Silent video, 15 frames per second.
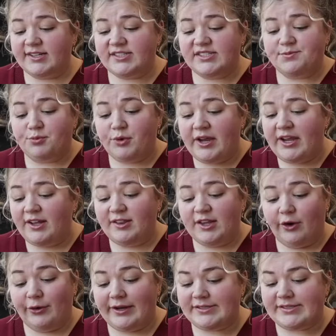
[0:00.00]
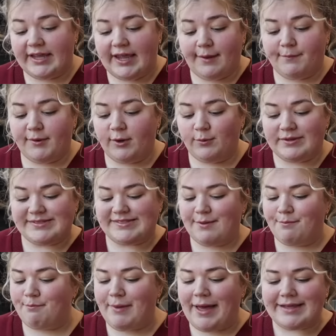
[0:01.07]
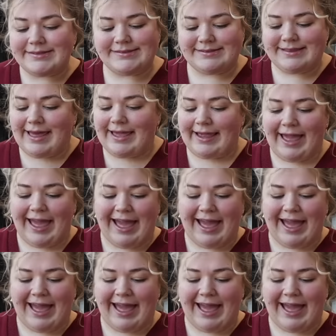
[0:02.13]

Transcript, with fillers: A spring-loaded tamper was the best thing